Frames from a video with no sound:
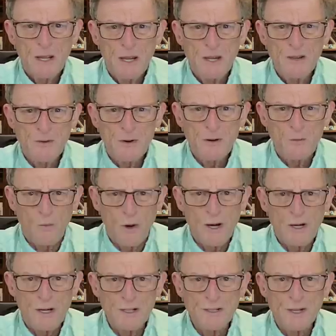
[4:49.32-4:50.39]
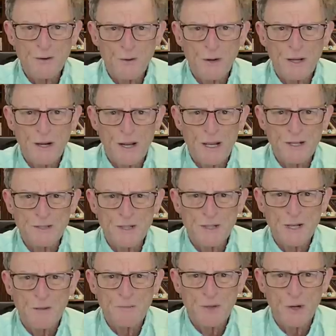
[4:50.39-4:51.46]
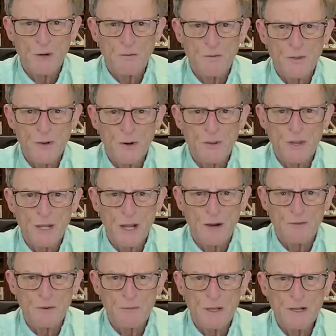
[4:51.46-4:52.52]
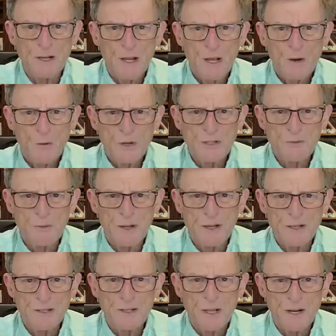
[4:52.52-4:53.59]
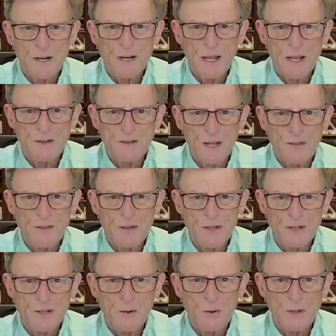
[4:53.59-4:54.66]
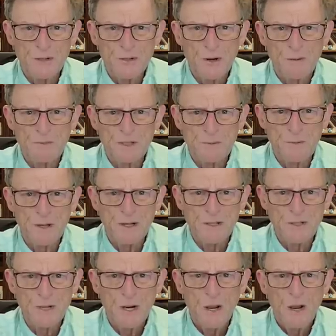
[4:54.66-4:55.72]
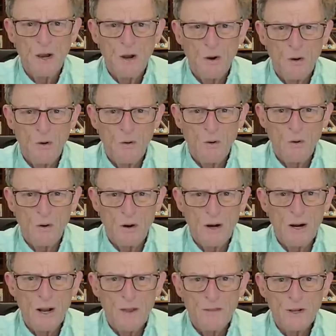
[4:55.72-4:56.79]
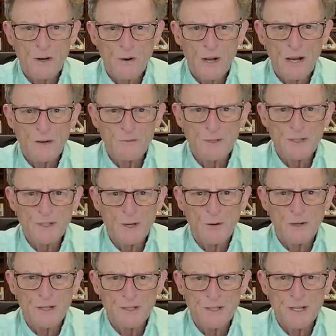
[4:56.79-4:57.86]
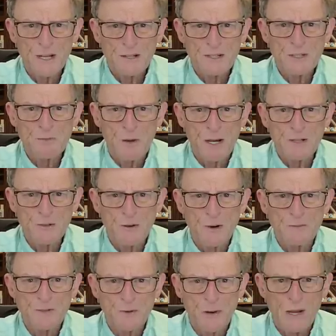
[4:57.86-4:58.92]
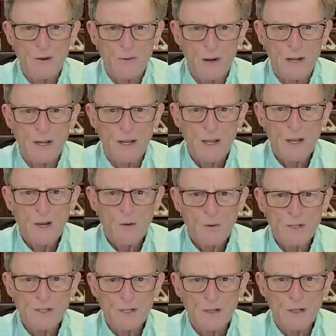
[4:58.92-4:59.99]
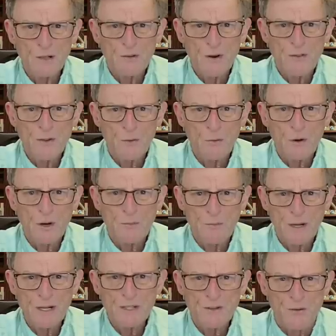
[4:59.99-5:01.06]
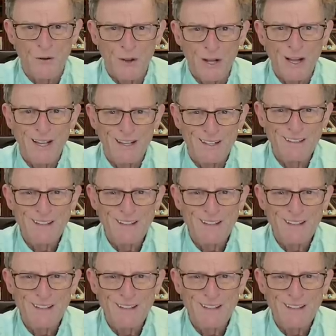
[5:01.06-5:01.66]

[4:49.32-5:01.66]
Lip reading: Either it was an organized attempt to overthrow the government, which means that it had nothing to do with Trump's speech, or the crowd was so incensed by Trump's rhetoric, which included the word peaceful,